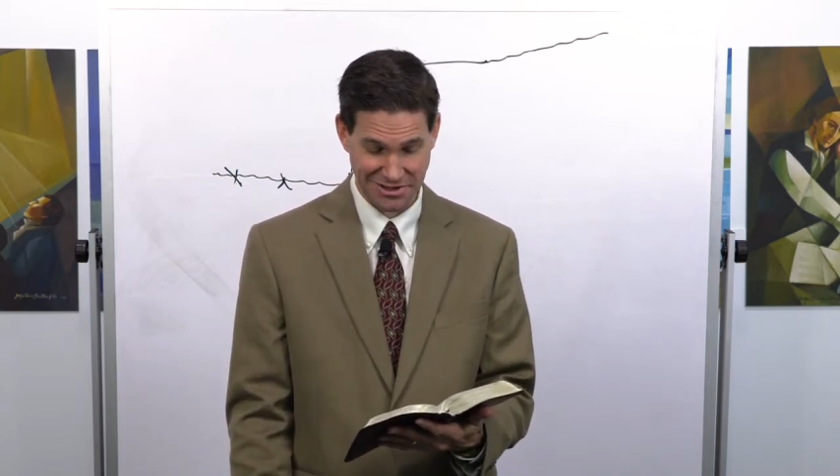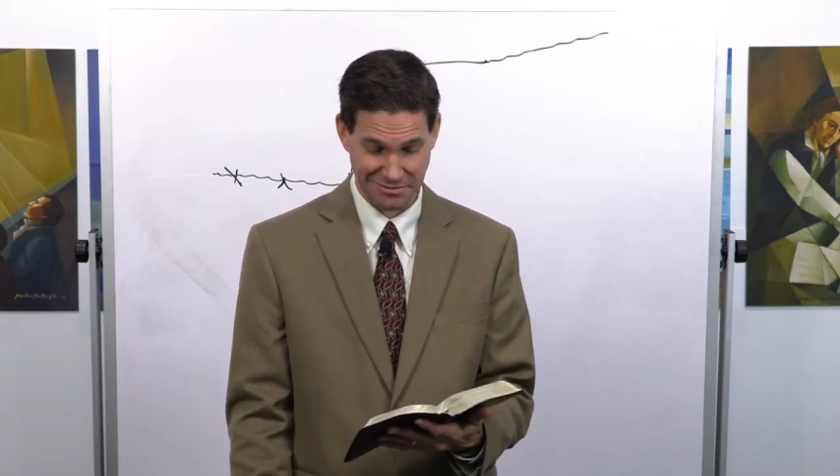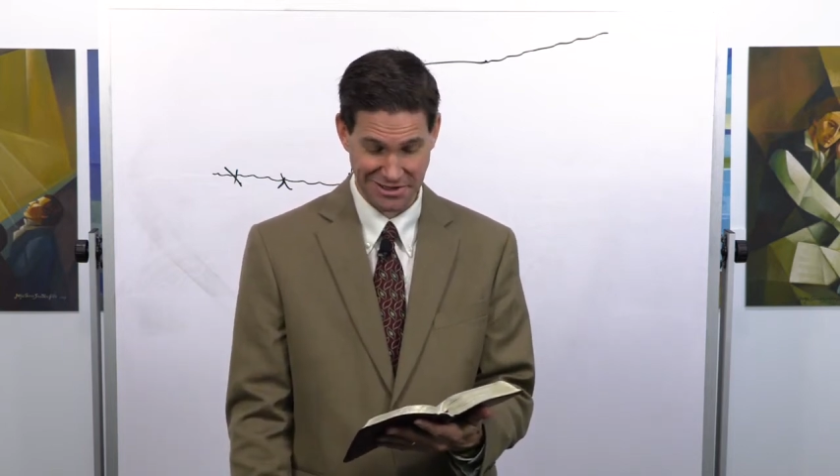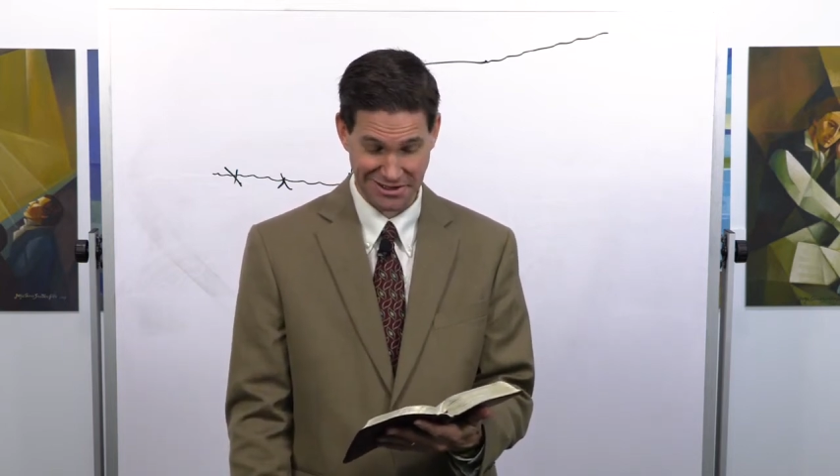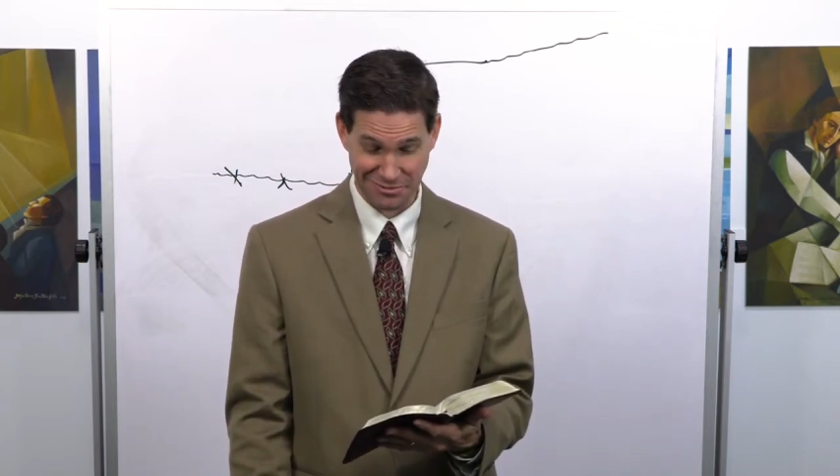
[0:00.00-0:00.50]

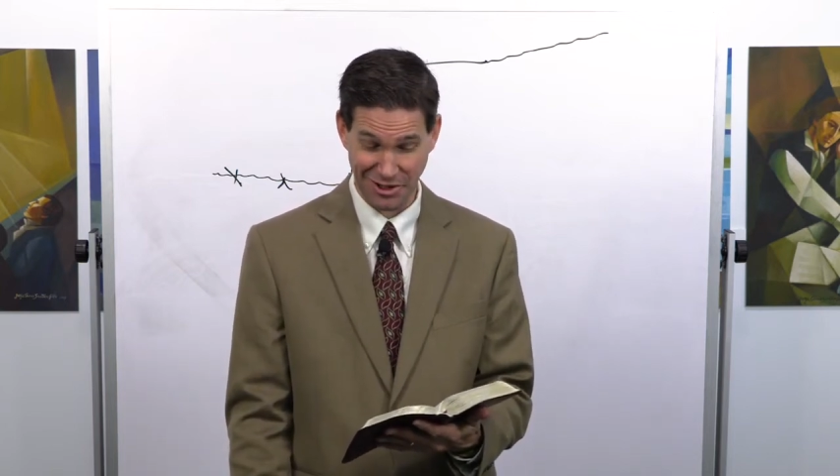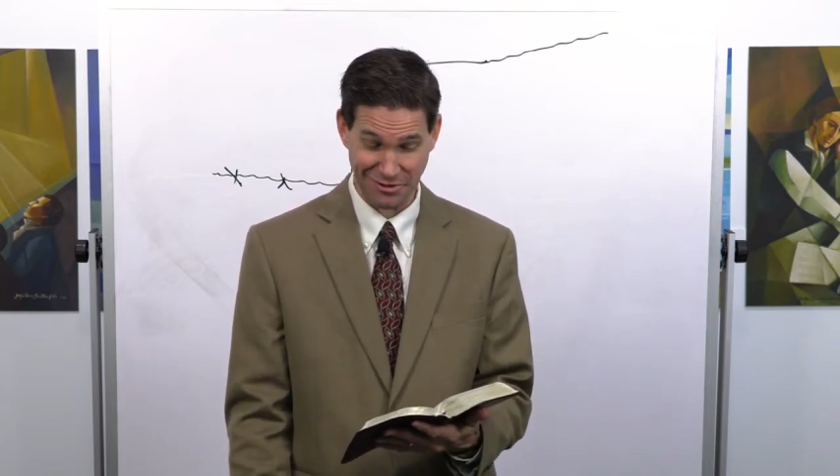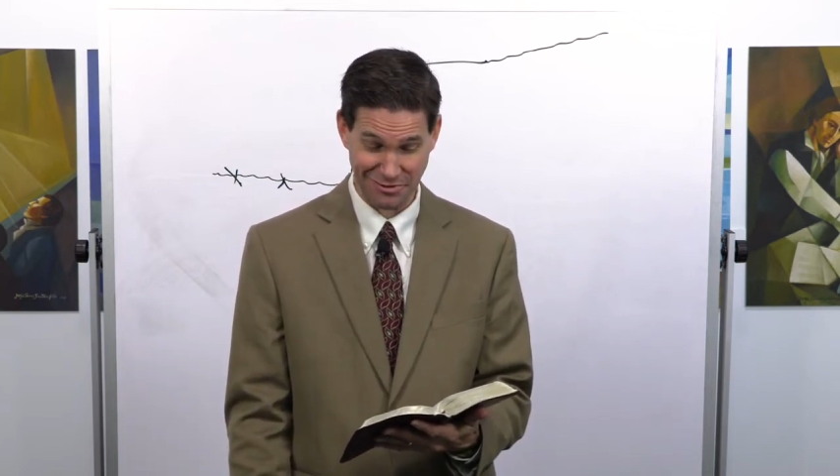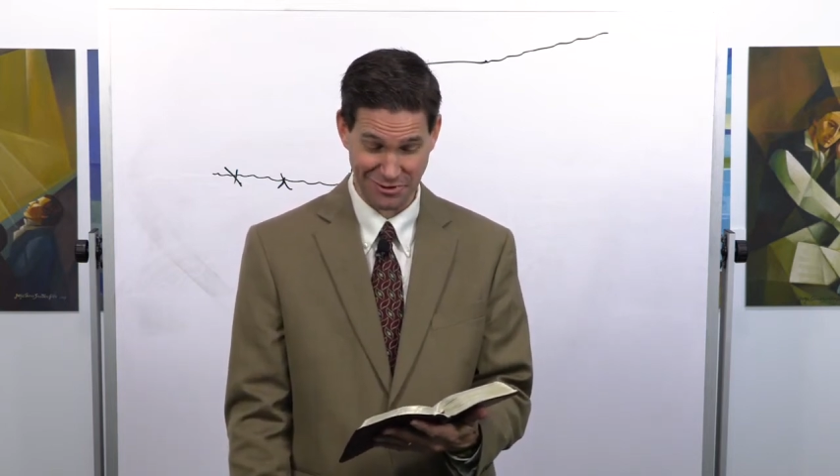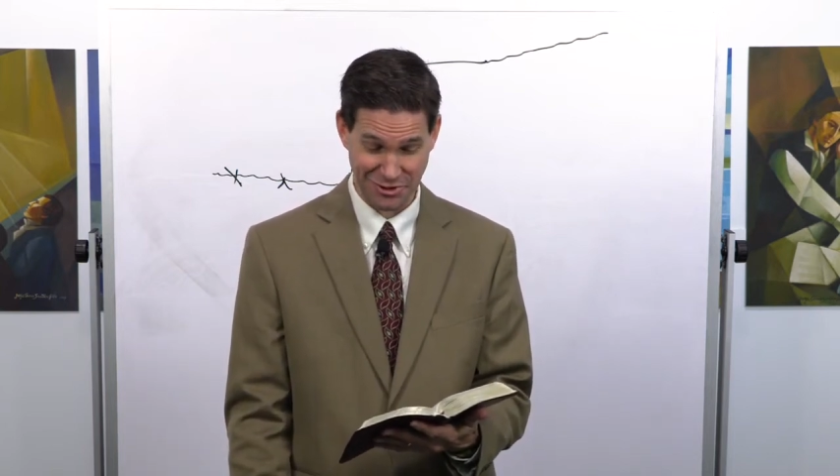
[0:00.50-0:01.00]
something at the
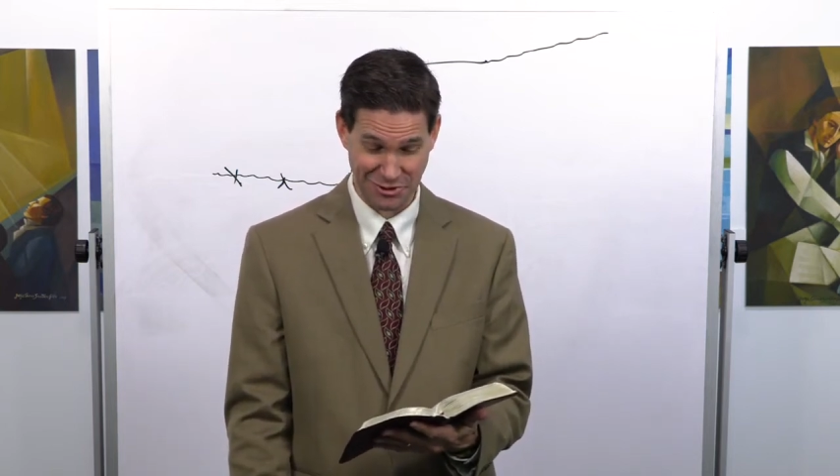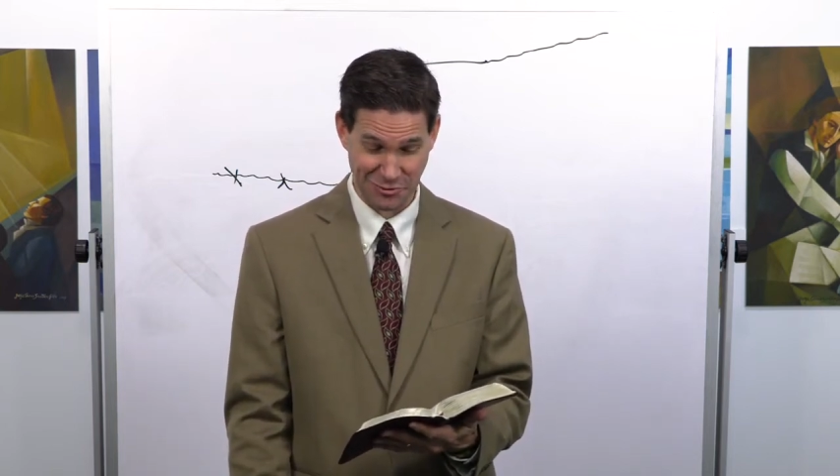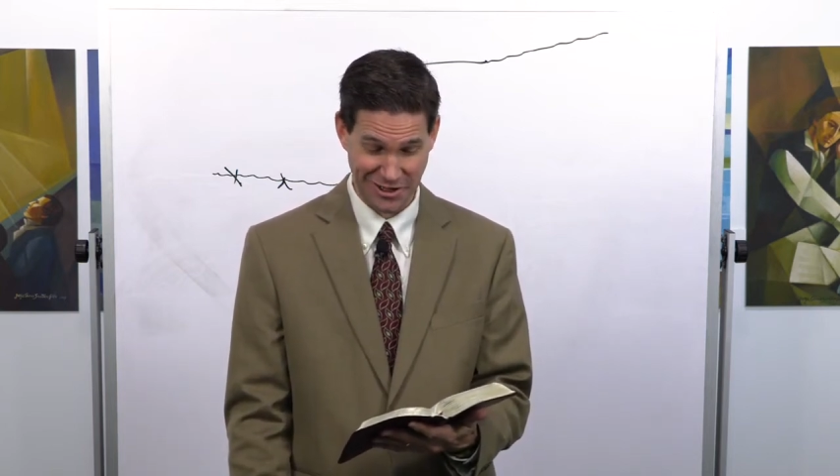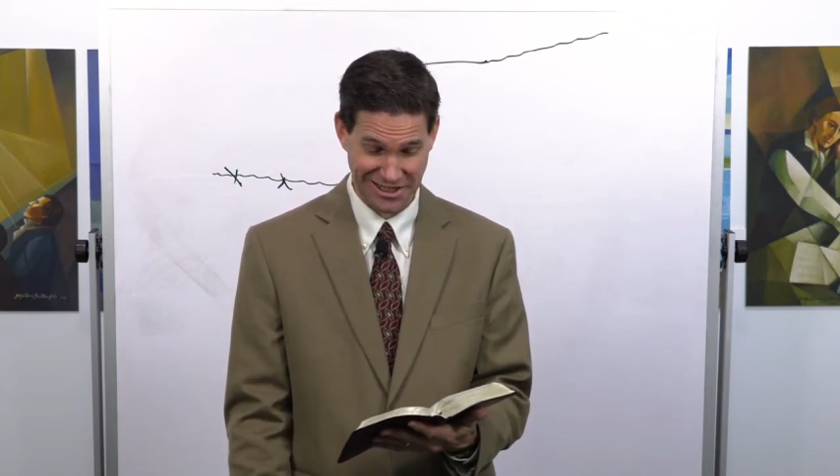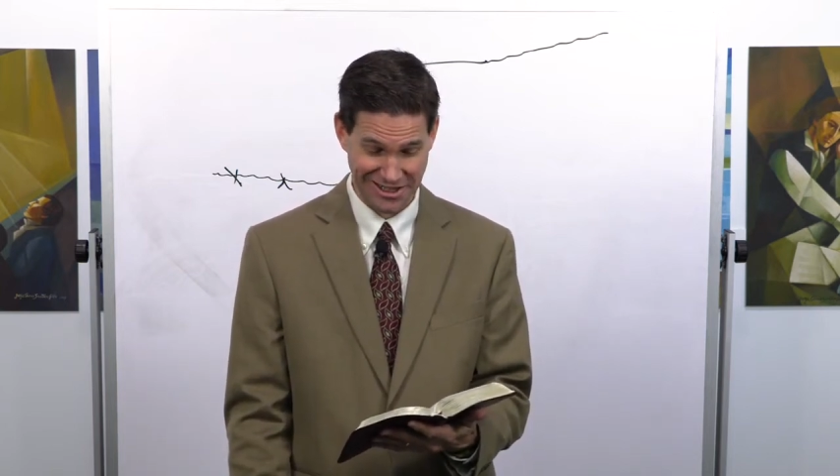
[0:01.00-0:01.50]
bottom of verse
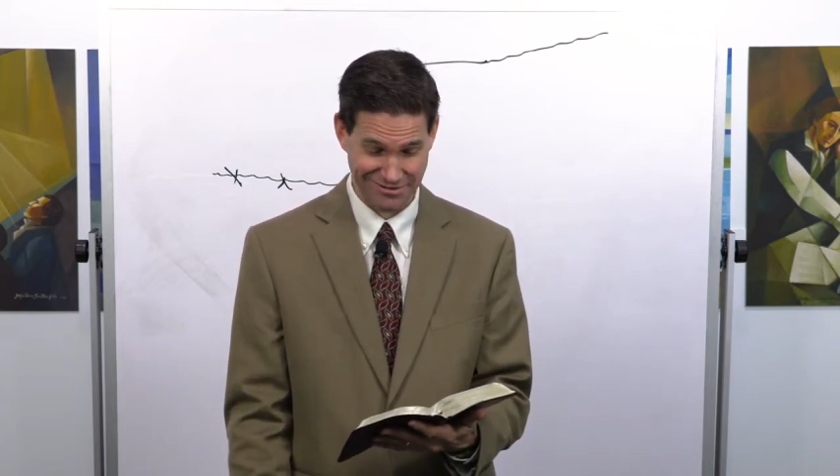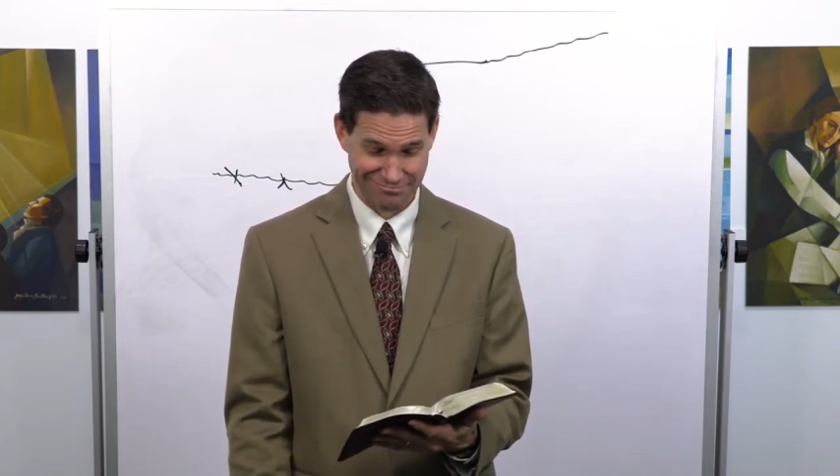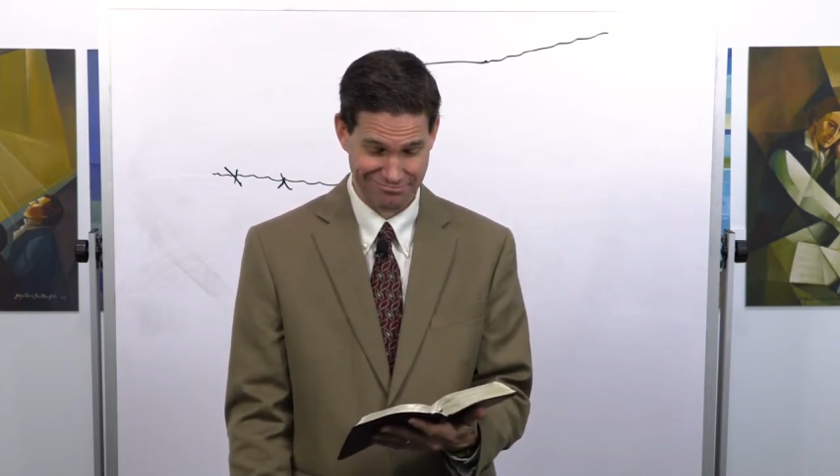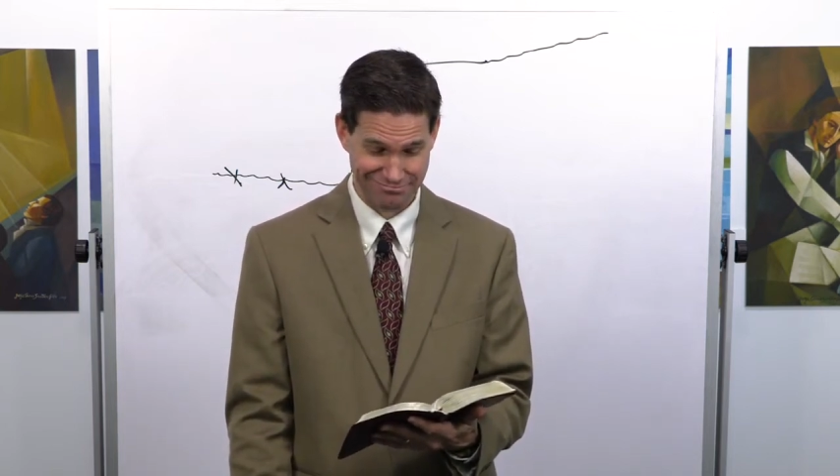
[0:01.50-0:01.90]
20.